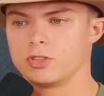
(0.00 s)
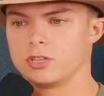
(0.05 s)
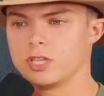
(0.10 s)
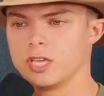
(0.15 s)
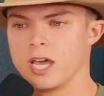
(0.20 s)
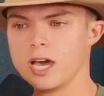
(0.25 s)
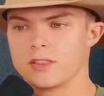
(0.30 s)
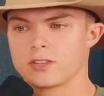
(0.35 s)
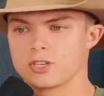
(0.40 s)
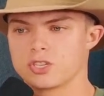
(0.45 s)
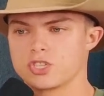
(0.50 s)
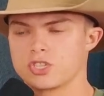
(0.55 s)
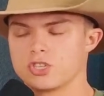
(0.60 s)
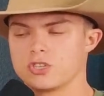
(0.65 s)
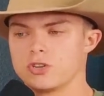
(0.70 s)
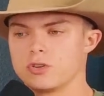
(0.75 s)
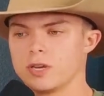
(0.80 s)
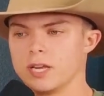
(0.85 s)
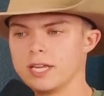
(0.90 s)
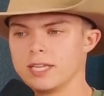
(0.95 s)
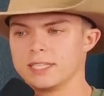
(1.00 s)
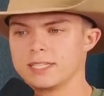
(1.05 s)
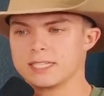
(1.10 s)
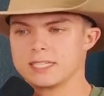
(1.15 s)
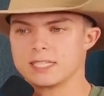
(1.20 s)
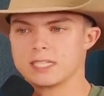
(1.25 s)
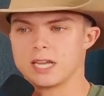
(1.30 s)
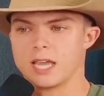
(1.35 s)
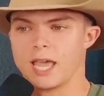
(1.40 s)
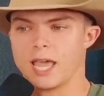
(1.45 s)
the other
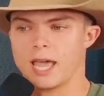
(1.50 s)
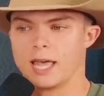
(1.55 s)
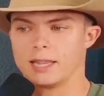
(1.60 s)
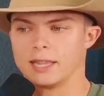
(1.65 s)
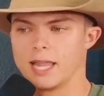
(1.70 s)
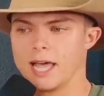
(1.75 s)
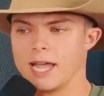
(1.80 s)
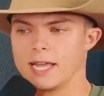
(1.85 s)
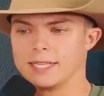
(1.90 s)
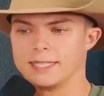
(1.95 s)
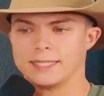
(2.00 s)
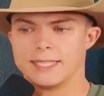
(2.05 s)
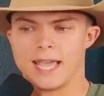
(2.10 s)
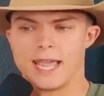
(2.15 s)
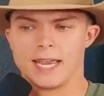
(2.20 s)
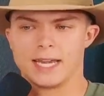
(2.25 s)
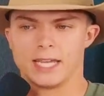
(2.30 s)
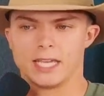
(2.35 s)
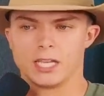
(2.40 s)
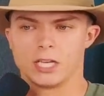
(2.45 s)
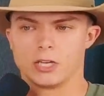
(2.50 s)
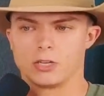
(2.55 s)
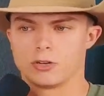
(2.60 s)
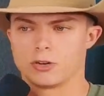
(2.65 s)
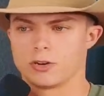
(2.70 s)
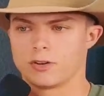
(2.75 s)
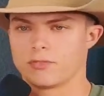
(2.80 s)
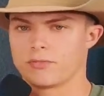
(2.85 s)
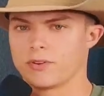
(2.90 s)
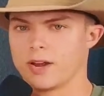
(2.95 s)
students and like dating and
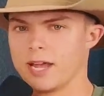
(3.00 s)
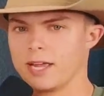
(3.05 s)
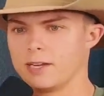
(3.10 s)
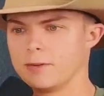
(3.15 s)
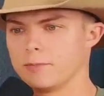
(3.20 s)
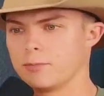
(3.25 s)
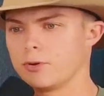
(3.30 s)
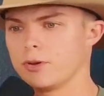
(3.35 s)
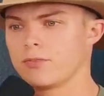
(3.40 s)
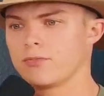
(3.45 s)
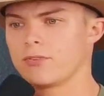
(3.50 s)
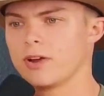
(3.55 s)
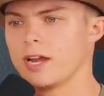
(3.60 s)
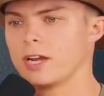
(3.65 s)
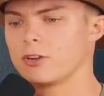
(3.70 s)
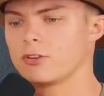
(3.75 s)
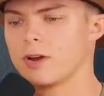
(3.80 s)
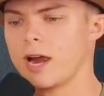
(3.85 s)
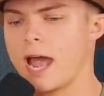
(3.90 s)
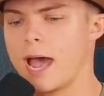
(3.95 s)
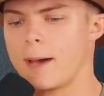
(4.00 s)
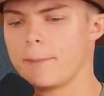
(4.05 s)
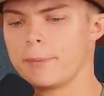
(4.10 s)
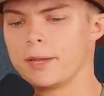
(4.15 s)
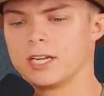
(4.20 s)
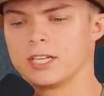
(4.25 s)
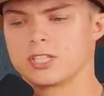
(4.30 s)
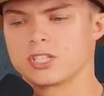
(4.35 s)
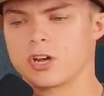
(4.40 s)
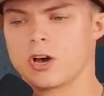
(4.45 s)
girlfriend and boyfriend
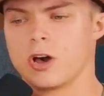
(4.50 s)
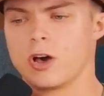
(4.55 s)
crap. And it's